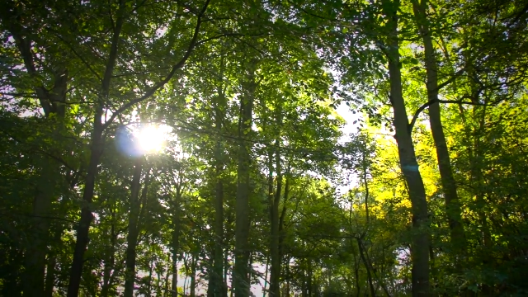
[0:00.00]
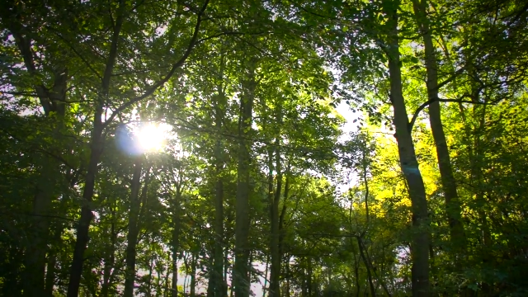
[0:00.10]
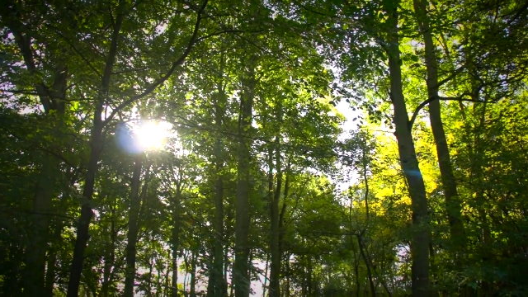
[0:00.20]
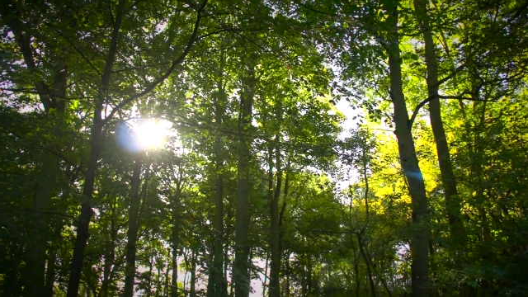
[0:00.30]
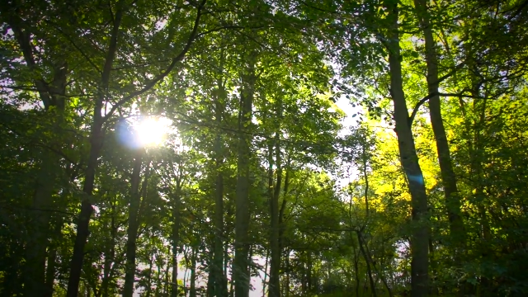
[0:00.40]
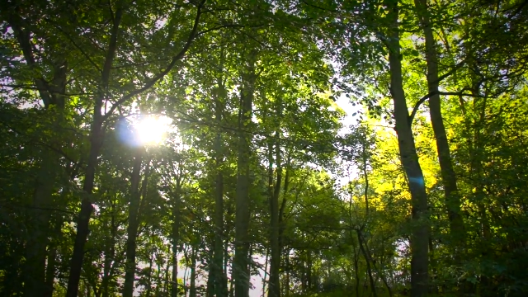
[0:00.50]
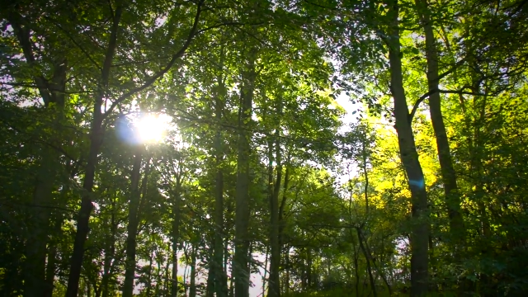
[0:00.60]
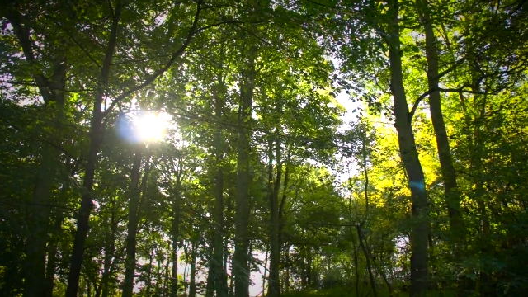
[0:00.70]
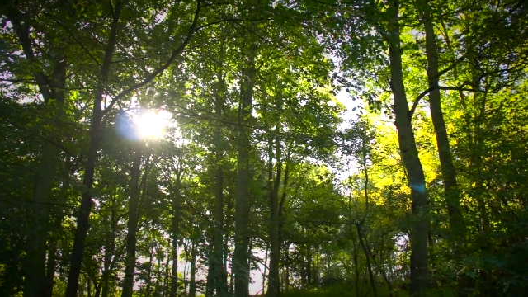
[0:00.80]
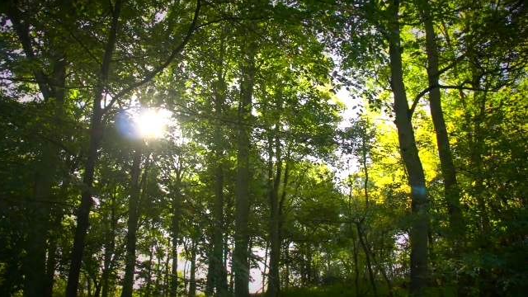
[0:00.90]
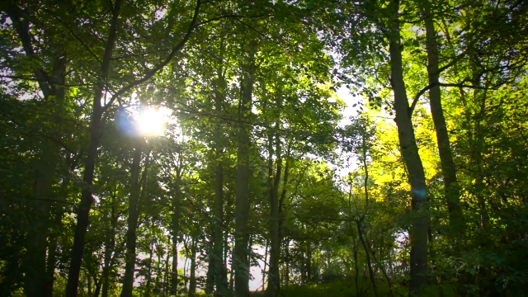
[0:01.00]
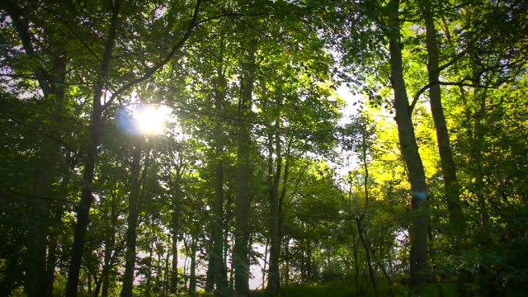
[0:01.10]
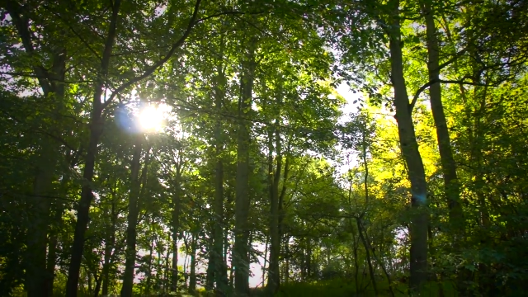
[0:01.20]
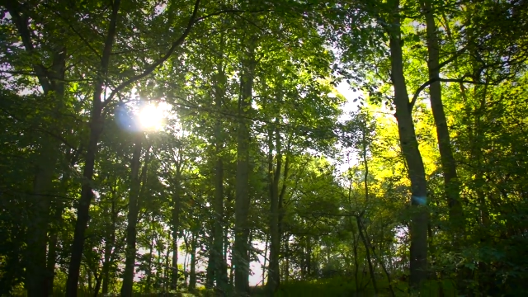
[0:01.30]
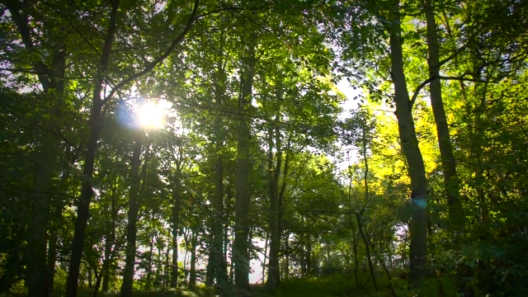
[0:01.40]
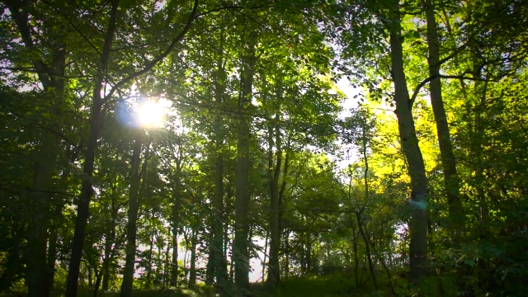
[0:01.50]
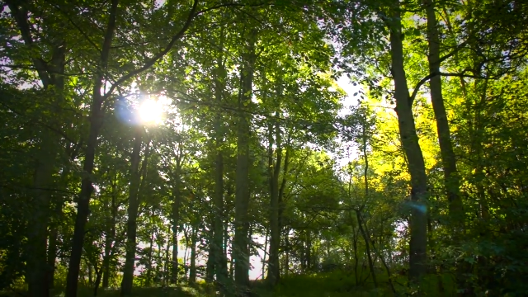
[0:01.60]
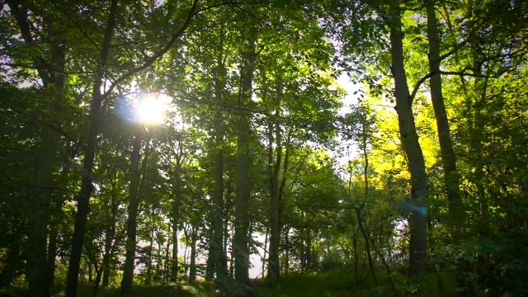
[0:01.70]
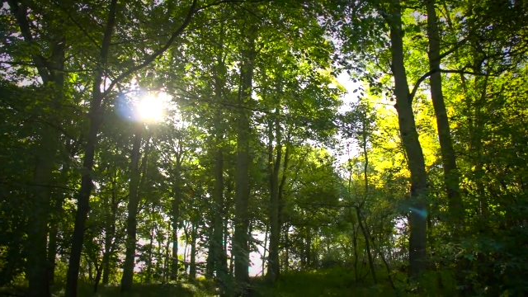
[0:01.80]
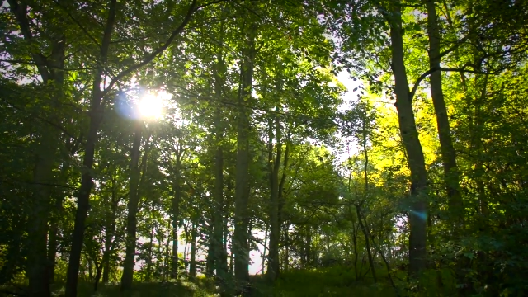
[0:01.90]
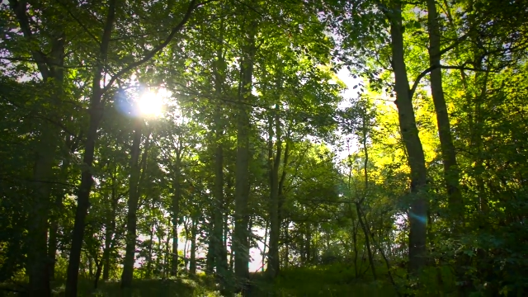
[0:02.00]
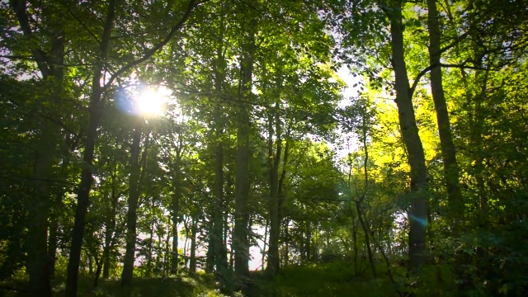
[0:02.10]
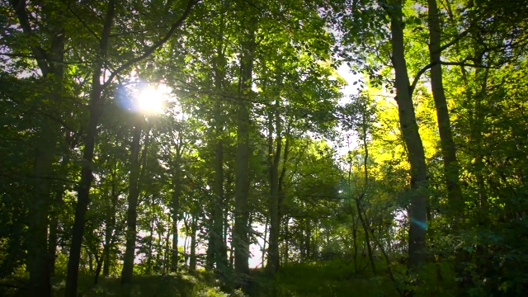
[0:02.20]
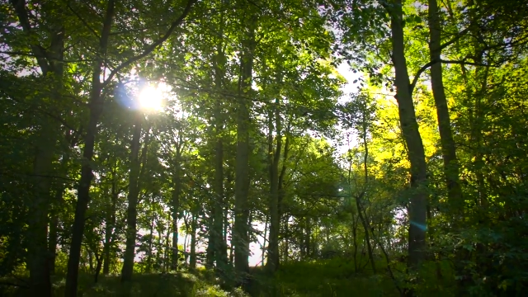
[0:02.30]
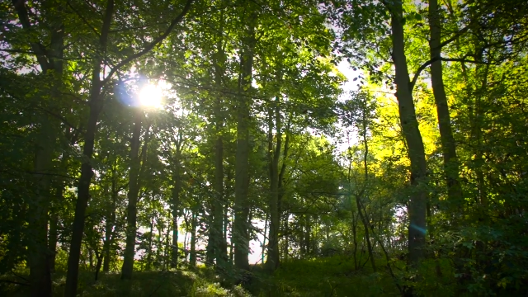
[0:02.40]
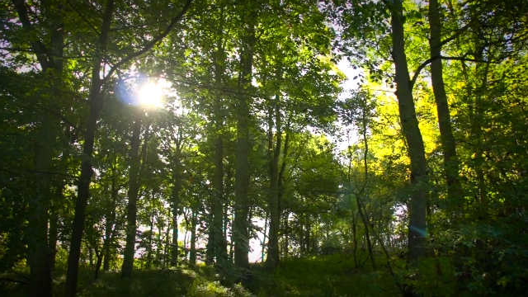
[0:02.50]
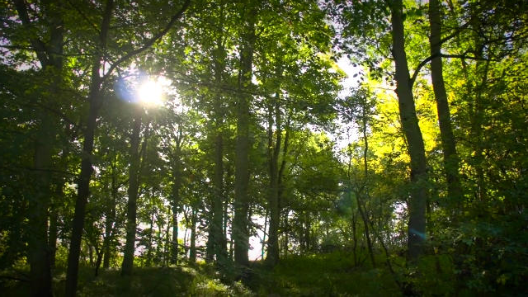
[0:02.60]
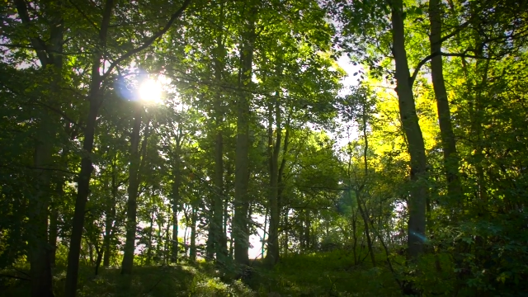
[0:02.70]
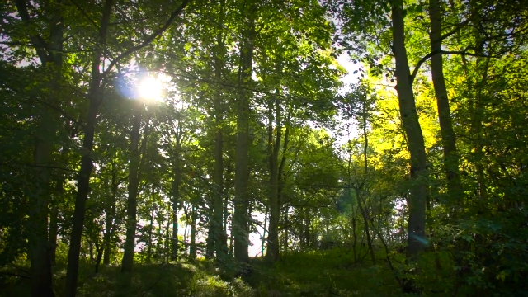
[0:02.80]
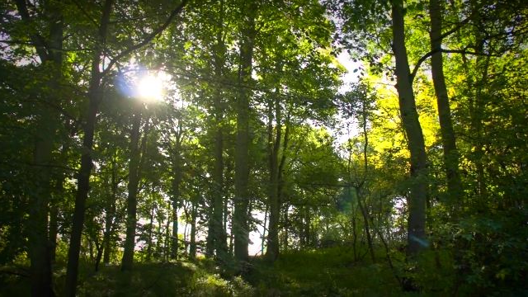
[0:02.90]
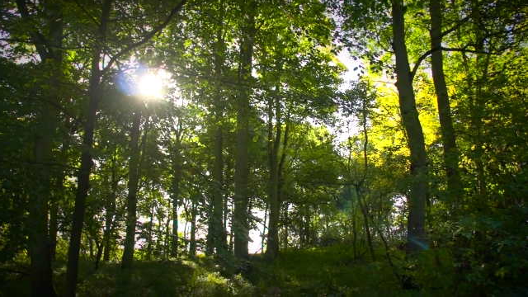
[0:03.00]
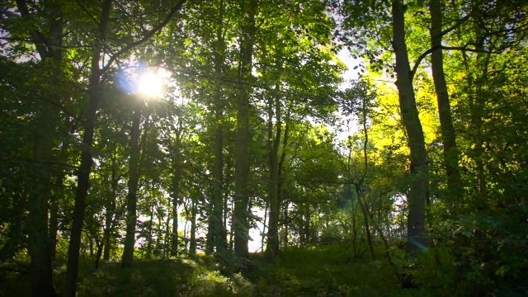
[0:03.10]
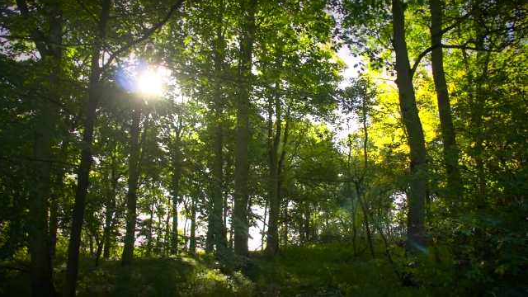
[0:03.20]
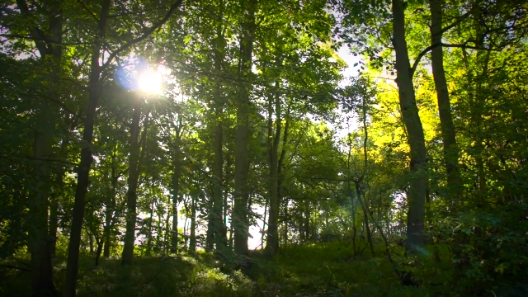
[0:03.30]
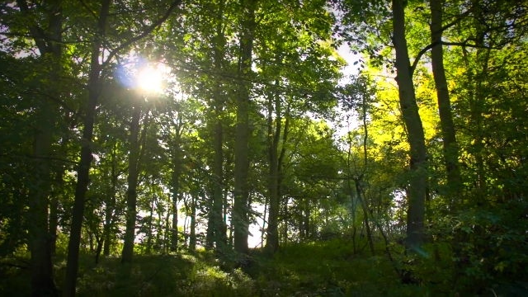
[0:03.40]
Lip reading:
Nobody's mouth can be seen.